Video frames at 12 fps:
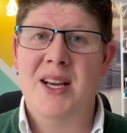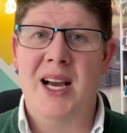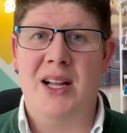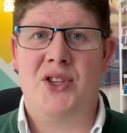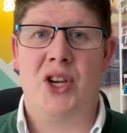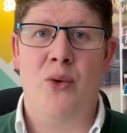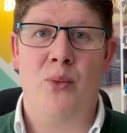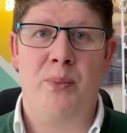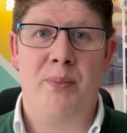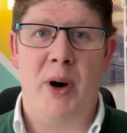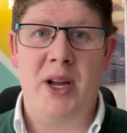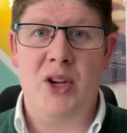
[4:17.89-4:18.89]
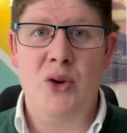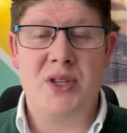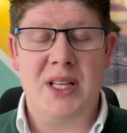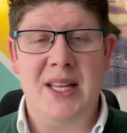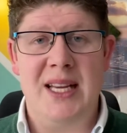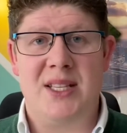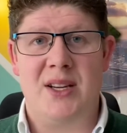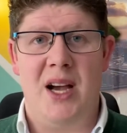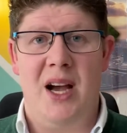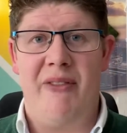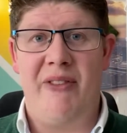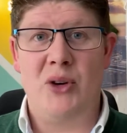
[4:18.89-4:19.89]
and so by using these
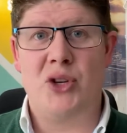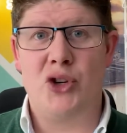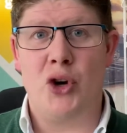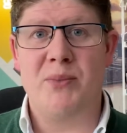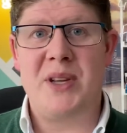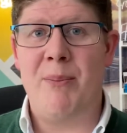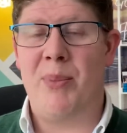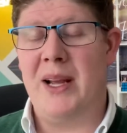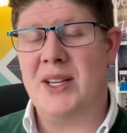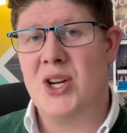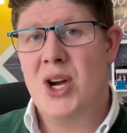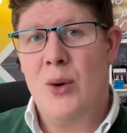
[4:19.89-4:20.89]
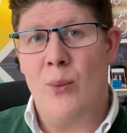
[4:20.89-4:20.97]
Photoshop templates,